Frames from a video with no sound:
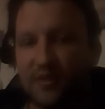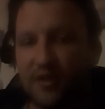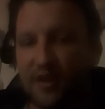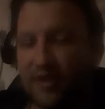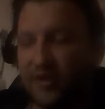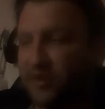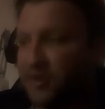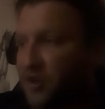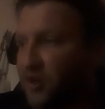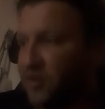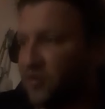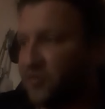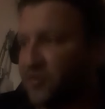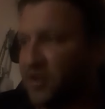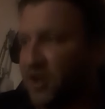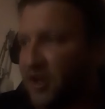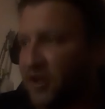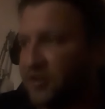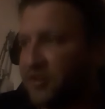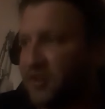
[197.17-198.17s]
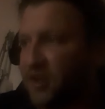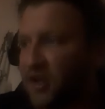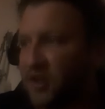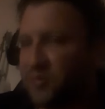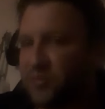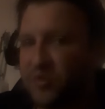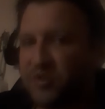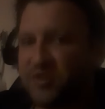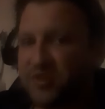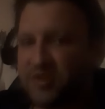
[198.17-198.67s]
and the code of
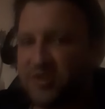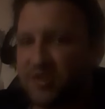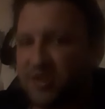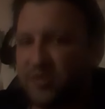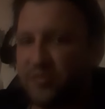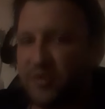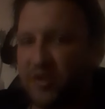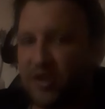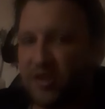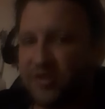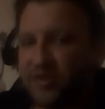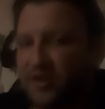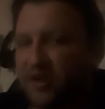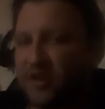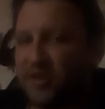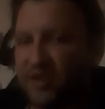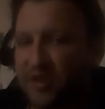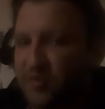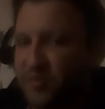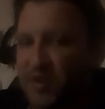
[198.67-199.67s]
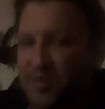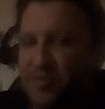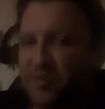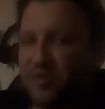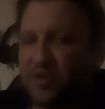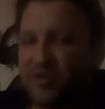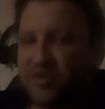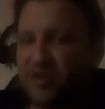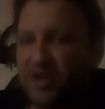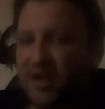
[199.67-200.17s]
conduct, which is in the military. And these people
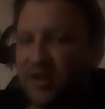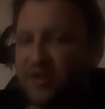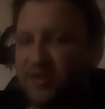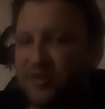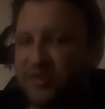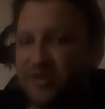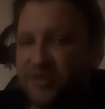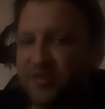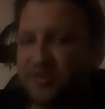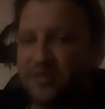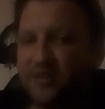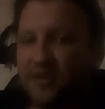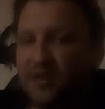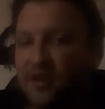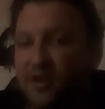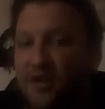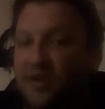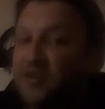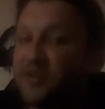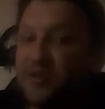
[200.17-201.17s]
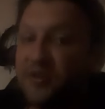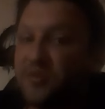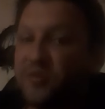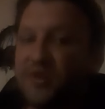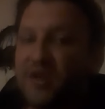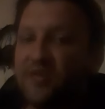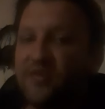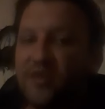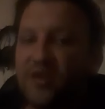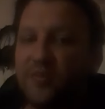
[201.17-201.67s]
are trying to just do
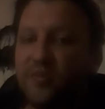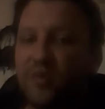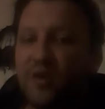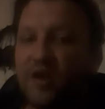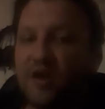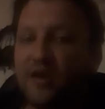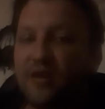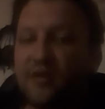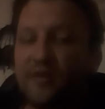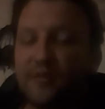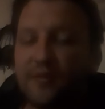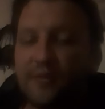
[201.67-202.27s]
whatever they want.